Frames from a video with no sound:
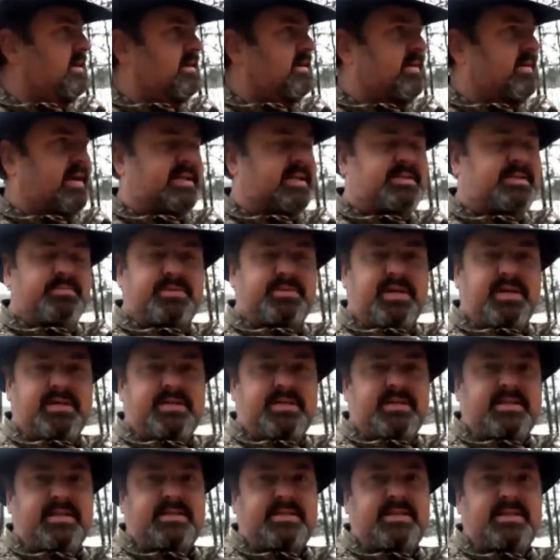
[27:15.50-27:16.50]
I got some
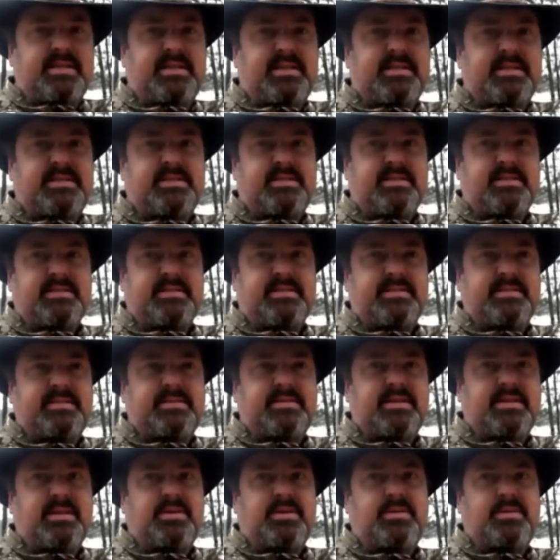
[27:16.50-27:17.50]
sustenance in us, and
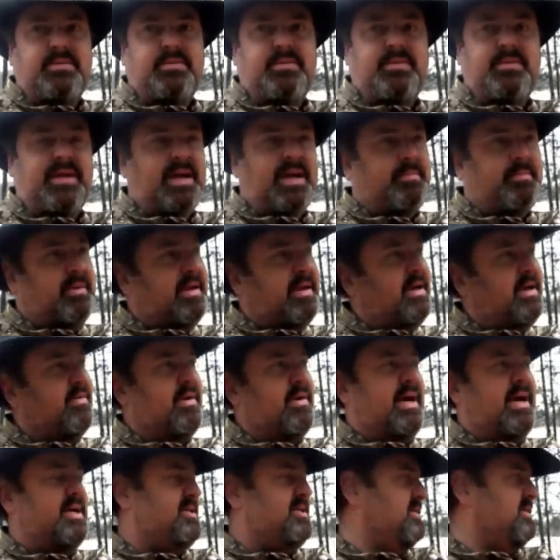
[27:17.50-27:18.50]
so we got plenty of
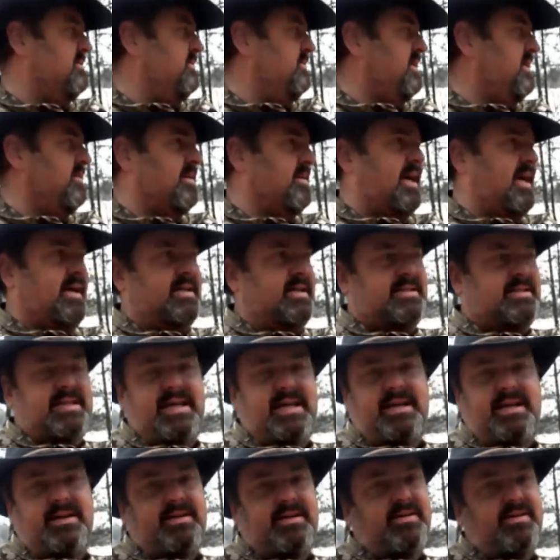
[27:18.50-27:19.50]
rations. We could, I could
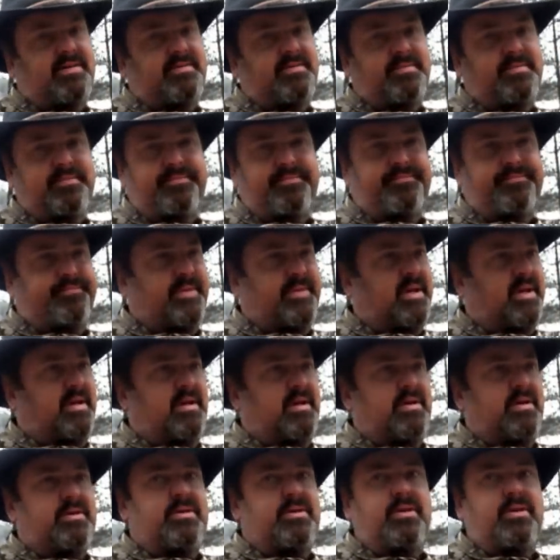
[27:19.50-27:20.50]
stay here another
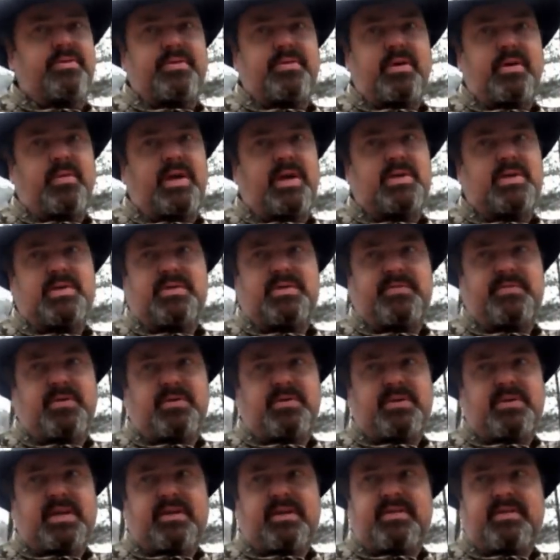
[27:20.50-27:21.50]
two, three weeks with the
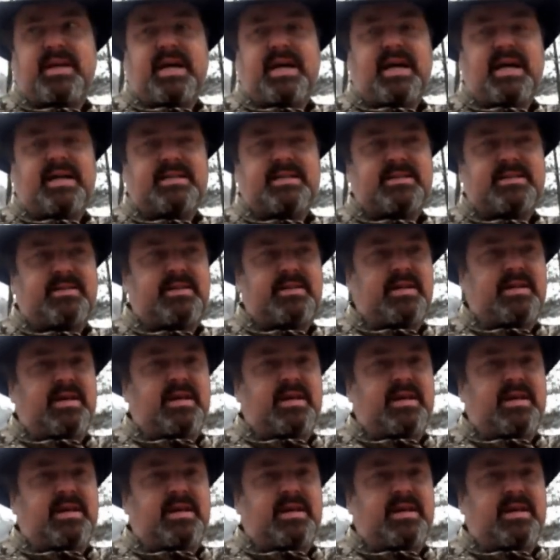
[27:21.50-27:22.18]
food that I've got. So,